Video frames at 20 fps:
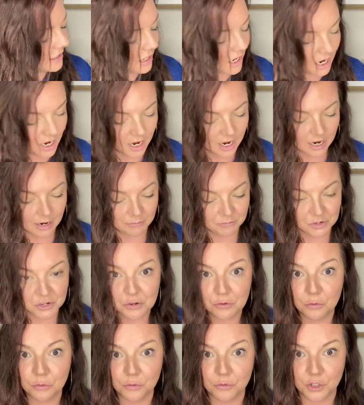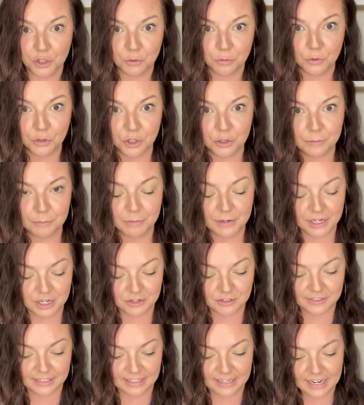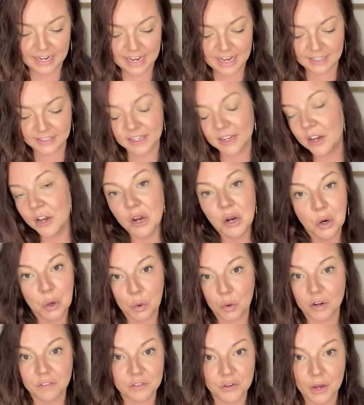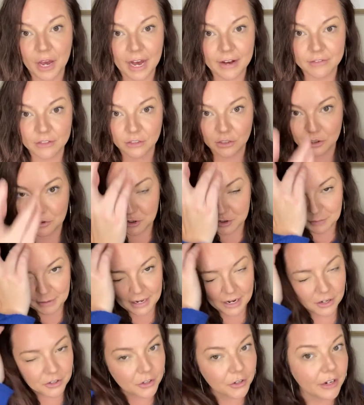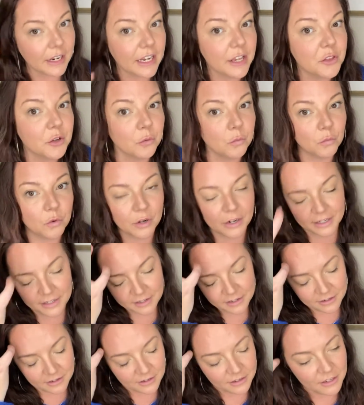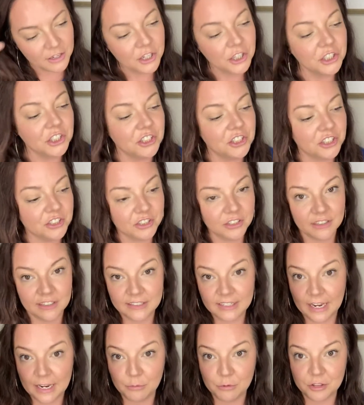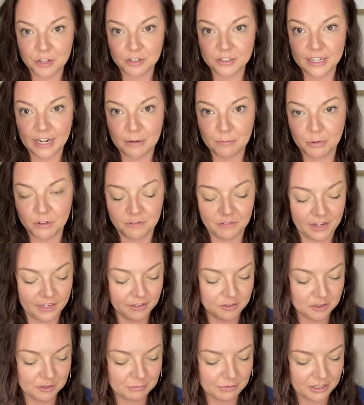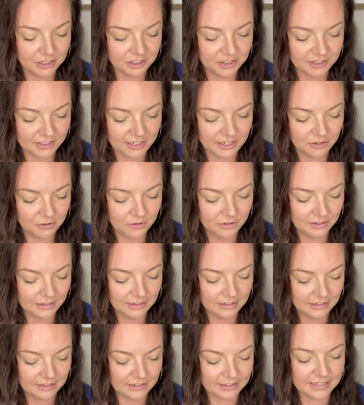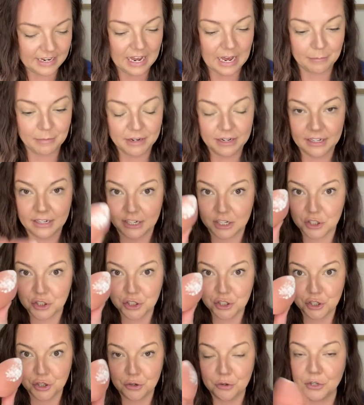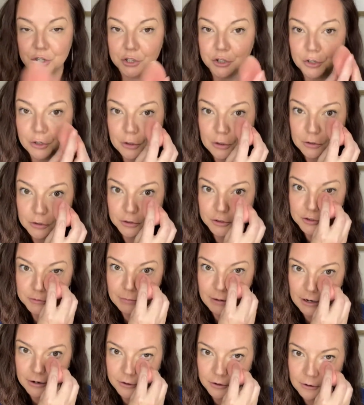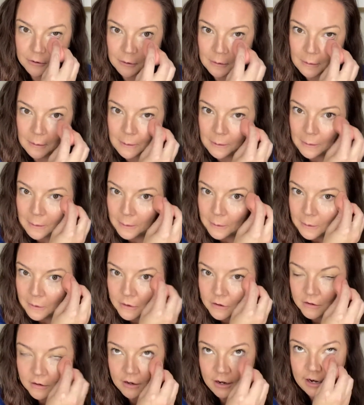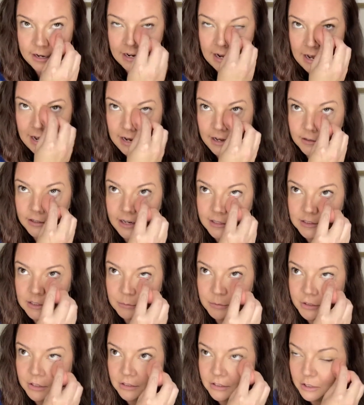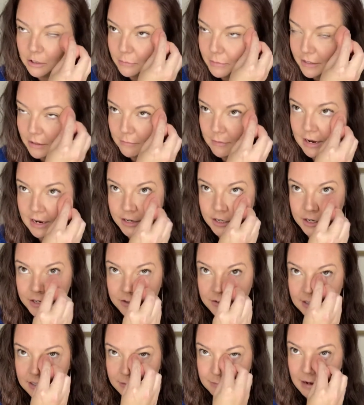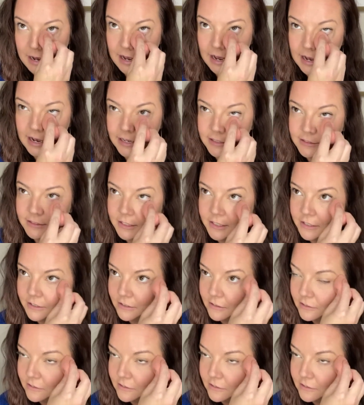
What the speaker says: you will be using it, or if you have a loose powder, either one, you're just gonna take with your damp Perfector sponge still, dab it into your loose powder. And I like to put a little bit of mine underneath my eyes here,